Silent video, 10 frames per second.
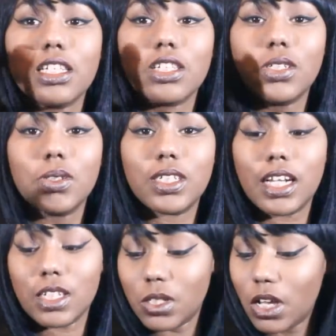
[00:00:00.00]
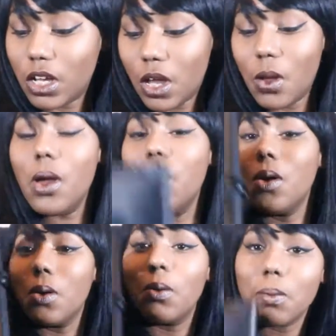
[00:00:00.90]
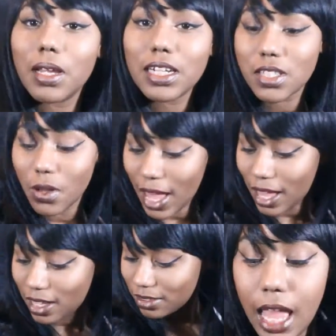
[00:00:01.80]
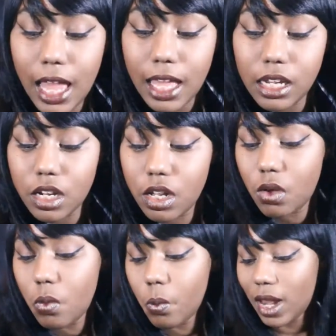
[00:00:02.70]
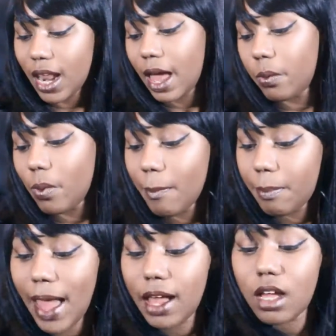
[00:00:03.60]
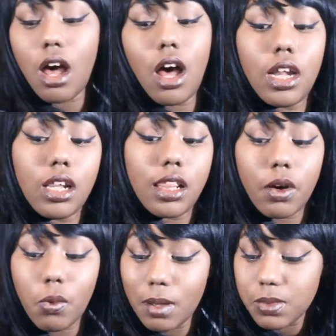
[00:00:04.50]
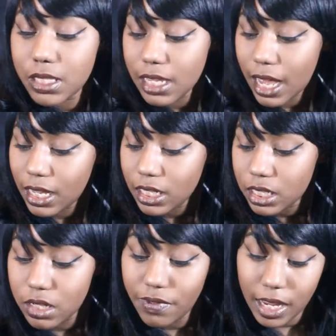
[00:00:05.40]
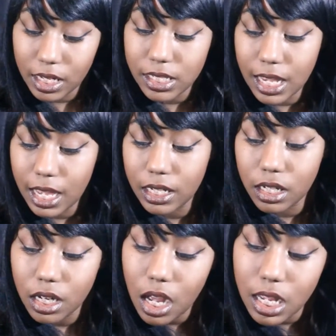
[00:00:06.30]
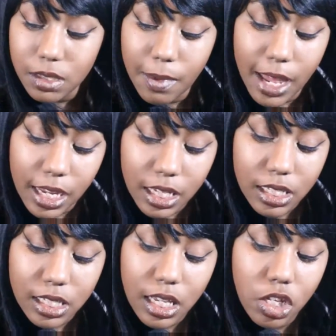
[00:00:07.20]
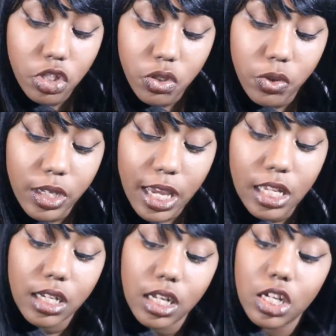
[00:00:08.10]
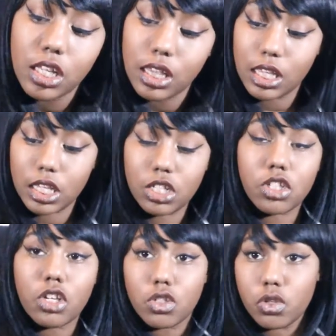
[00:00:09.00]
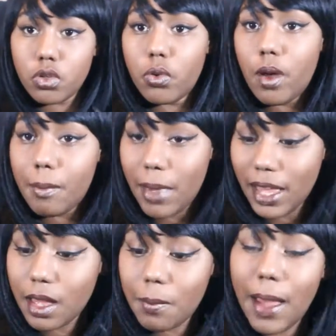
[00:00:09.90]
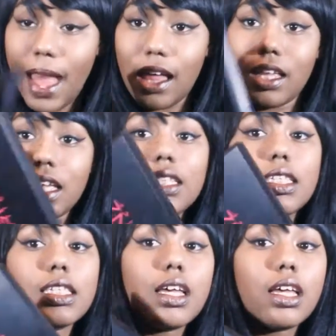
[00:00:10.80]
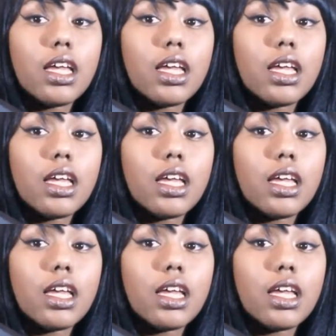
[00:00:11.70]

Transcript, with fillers: I just used it not too long ago but it's okay and when I went back on their website Divine Design Cosmetics to get these two makeup palettes